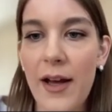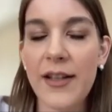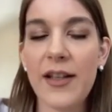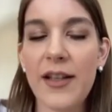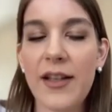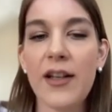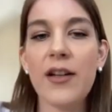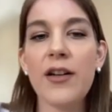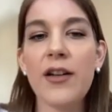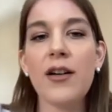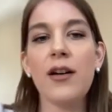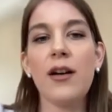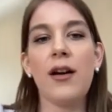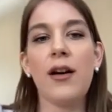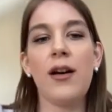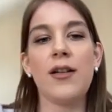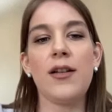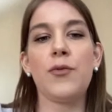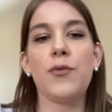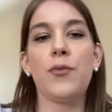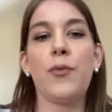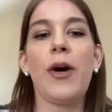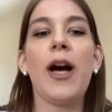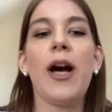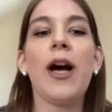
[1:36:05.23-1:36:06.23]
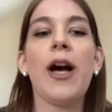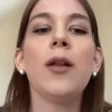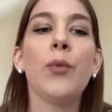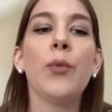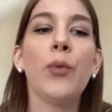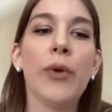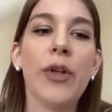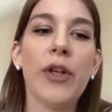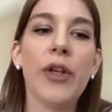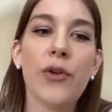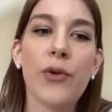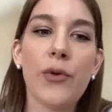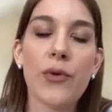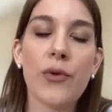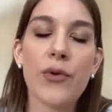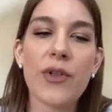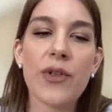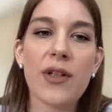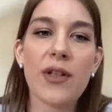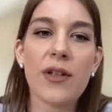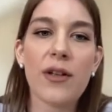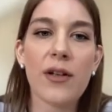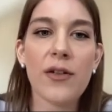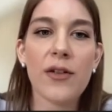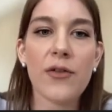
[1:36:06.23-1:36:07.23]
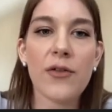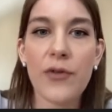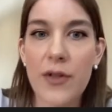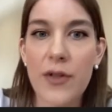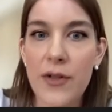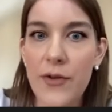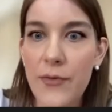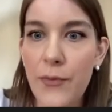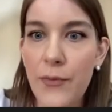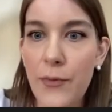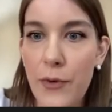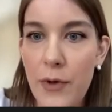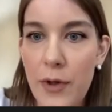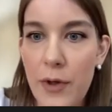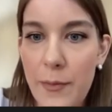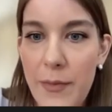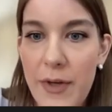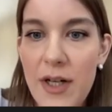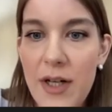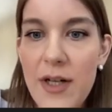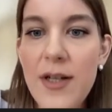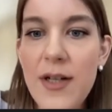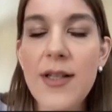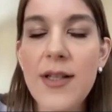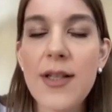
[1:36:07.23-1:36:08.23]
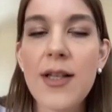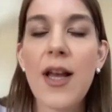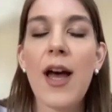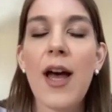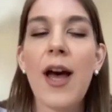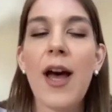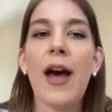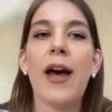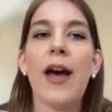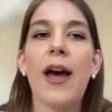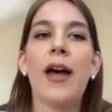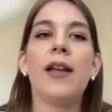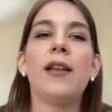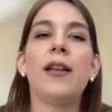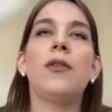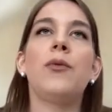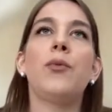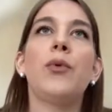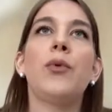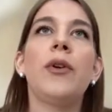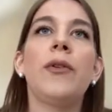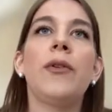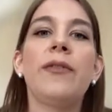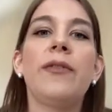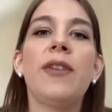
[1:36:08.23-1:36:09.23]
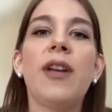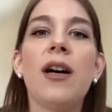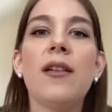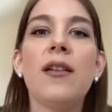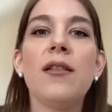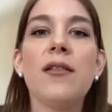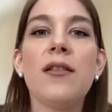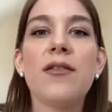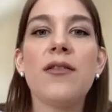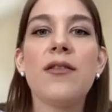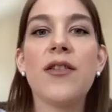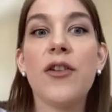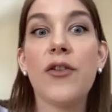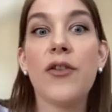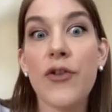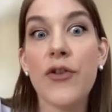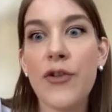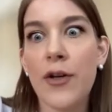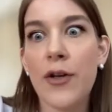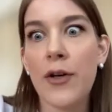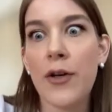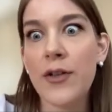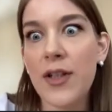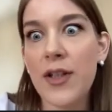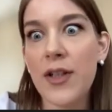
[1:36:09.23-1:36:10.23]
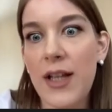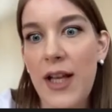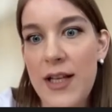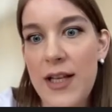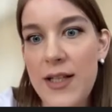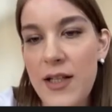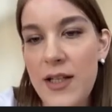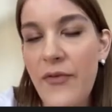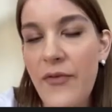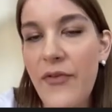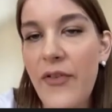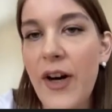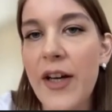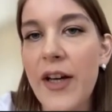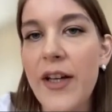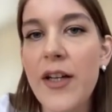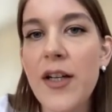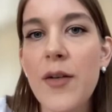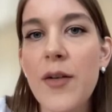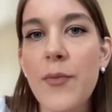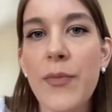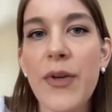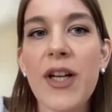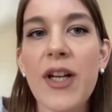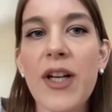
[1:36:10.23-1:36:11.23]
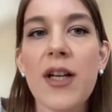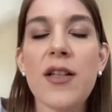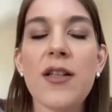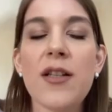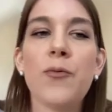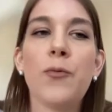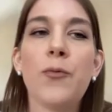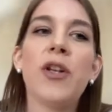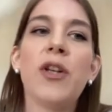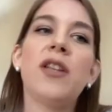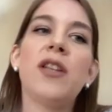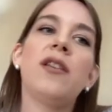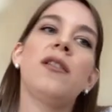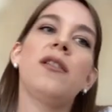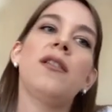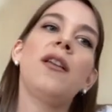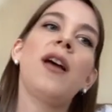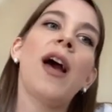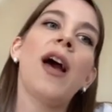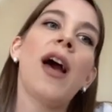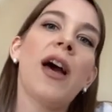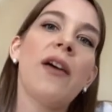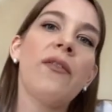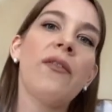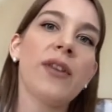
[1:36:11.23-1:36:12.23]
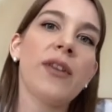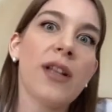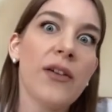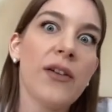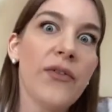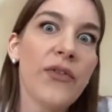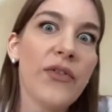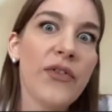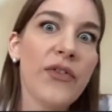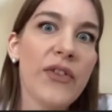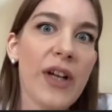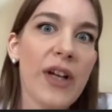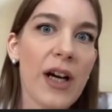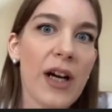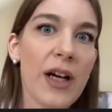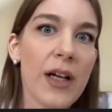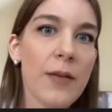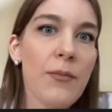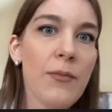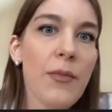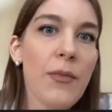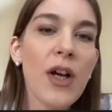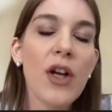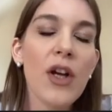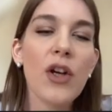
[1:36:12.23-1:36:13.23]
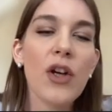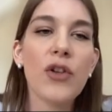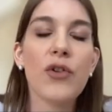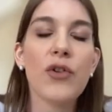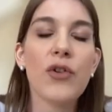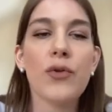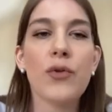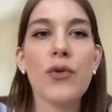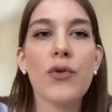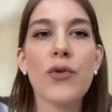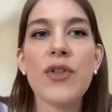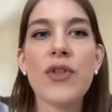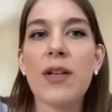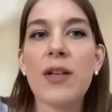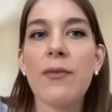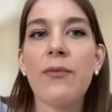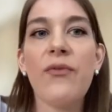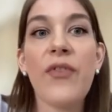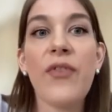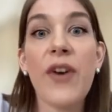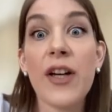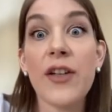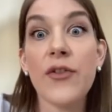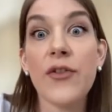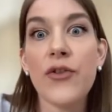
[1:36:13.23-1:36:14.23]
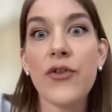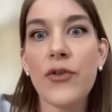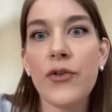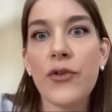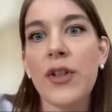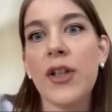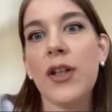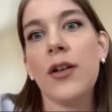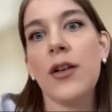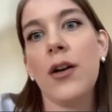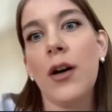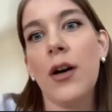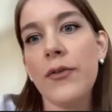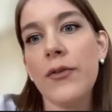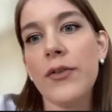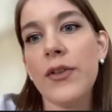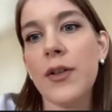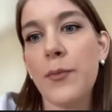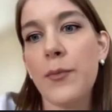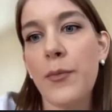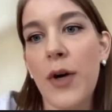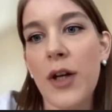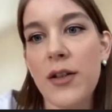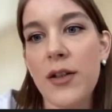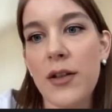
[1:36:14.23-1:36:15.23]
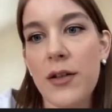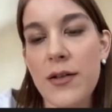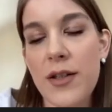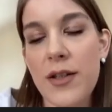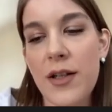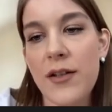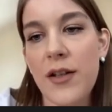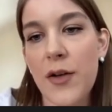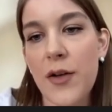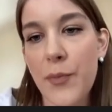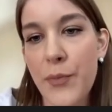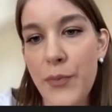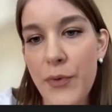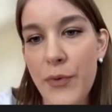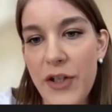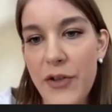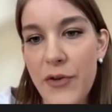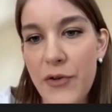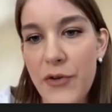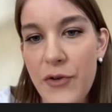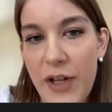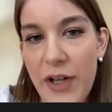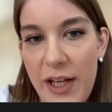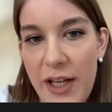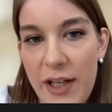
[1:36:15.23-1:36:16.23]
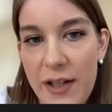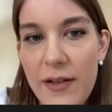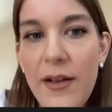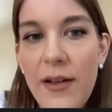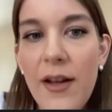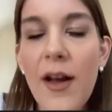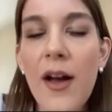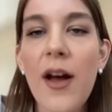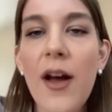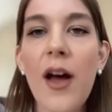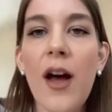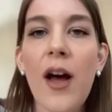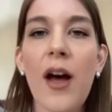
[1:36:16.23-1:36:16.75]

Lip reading: Here as well, we used transformers, and we've done zero-shot classifier because we didn't have enough time to do some fine-tuning of the models that are pre-trained.